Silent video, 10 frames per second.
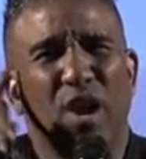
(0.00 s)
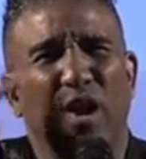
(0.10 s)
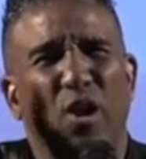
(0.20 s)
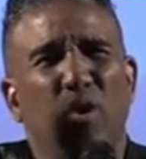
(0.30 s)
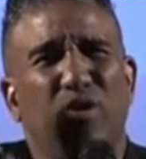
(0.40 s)

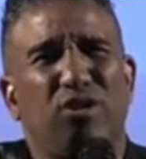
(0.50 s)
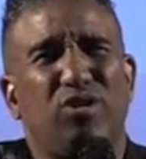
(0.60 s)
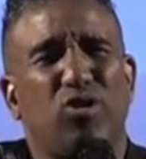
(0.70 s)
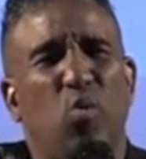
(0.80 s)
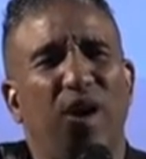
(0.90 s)
look
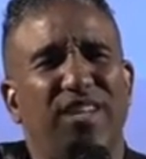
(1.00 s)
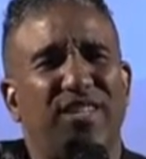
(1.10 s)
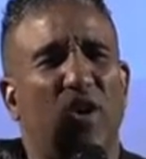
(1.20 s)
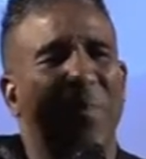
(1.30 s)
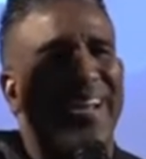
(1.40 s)
to what
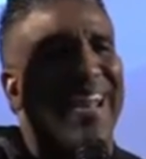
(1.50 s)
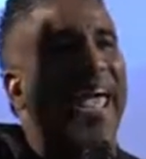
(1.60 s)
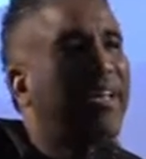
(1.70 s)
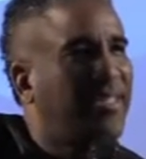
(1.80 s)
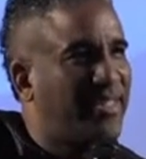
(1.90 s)
is coming
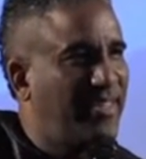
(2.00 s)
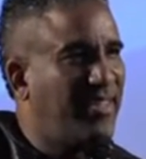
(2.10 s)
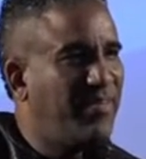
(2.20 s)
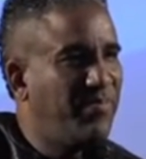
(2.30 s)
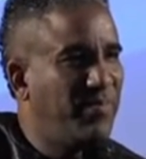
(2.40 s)
next.
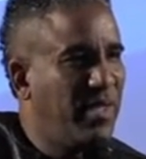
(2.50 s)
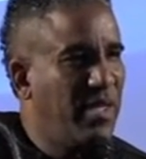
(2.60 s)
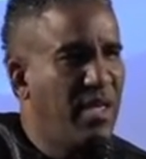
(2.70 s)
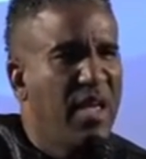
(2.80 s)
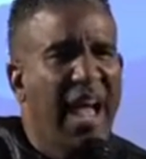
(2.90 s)

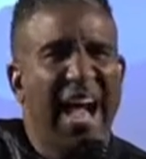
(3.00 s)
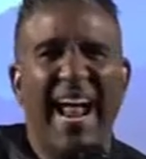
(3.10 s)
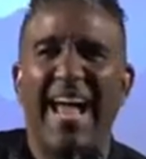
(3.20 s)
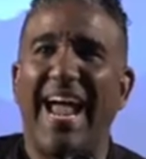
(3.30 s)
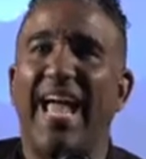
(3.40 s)

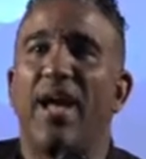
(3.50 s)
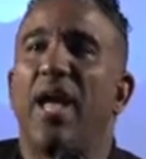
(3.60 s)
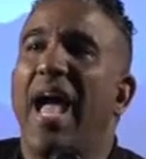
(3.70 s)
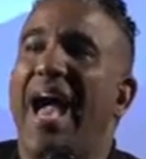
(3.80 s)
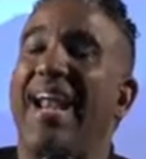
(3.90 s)
And
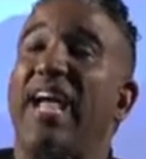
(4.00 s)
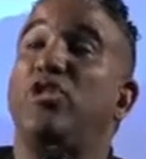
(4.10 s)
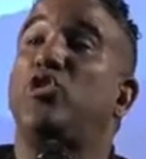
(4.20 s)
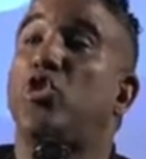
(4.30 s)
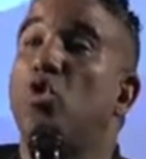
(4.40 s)
I
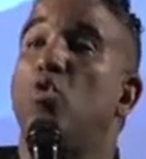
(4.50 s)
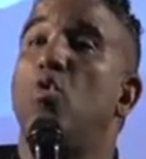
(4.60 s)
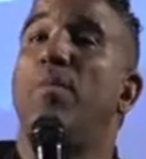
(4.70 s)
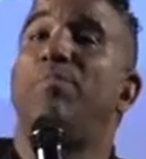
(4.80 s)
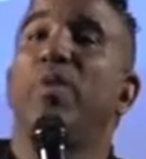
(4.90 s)

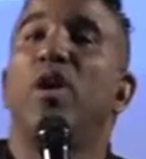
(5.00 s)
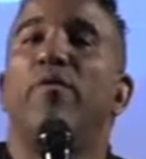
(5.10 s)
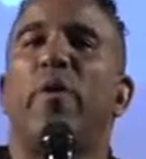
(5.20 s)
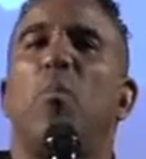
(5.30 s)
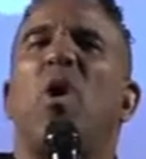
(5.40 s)
drew
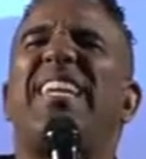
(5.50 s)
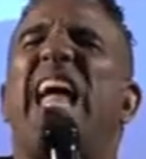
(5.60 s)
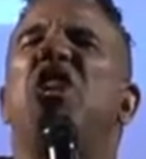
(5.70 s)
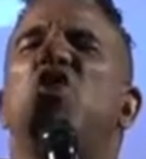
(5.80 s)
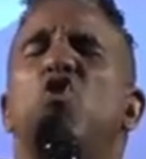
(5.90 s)
from what
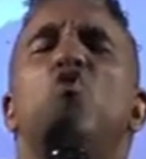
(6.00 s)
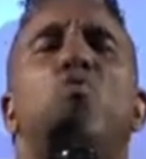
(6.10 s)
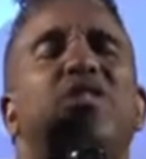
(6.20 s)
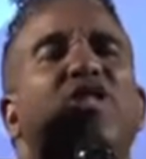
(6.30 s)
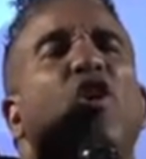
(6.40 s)
I knew
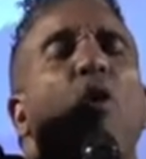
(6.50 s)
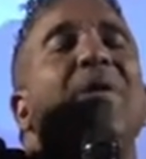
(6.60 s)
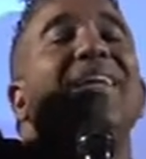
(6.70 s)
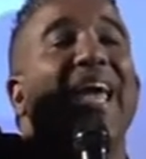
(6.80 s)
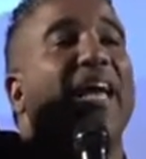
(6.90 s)
was
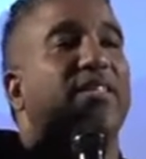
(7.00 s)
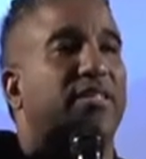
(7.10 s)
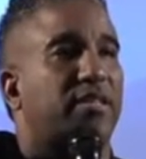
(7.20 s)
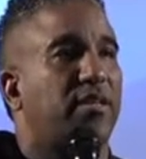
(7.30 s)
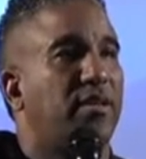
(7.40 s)
coming
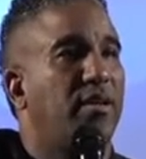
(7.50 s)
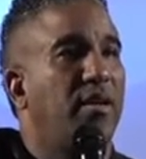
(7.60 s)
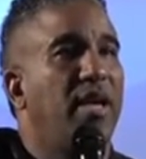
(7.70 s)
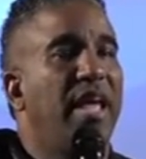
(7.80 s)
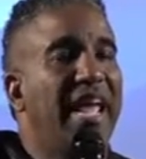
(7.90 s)
next
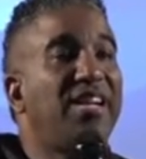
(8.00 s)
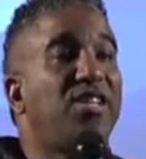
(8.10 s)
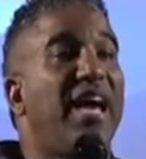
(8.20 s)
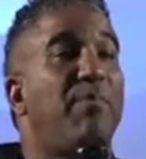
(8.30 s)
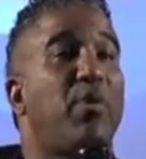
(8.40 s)

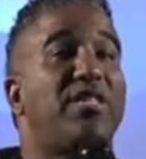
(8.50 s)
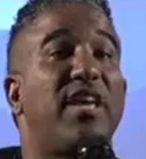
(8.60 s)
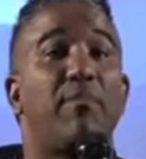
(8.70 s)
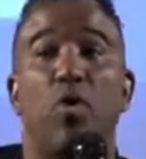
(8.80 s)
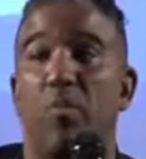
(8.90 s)
into that
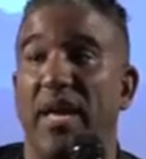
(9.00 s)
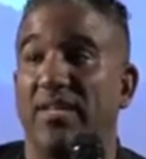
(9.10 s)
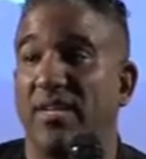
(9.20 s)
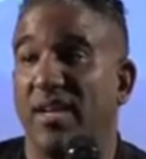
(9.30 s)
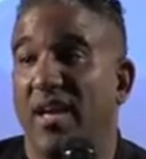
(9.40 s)
present
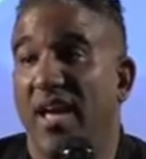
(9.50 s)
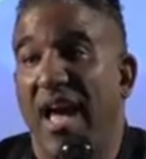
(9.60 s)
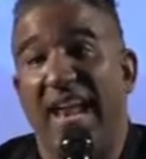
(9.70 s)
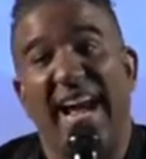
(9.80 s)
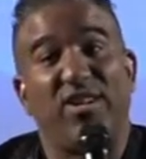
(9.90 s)
moment,
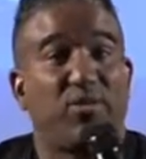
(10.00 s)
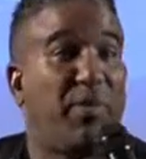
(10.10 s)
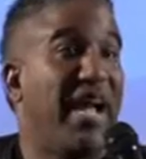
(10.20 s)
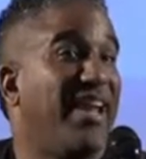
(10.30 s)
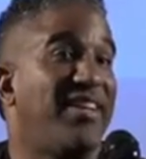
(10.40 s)
and I just
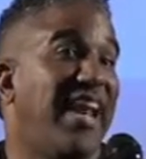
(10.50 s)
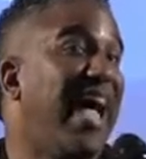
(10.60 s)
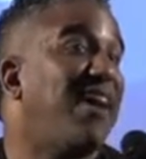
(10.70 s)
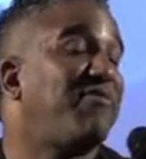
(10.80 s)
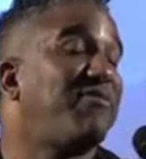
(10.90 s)
began to
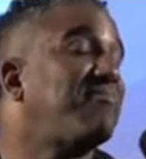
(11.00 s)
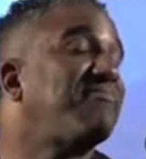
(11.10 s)
laugh.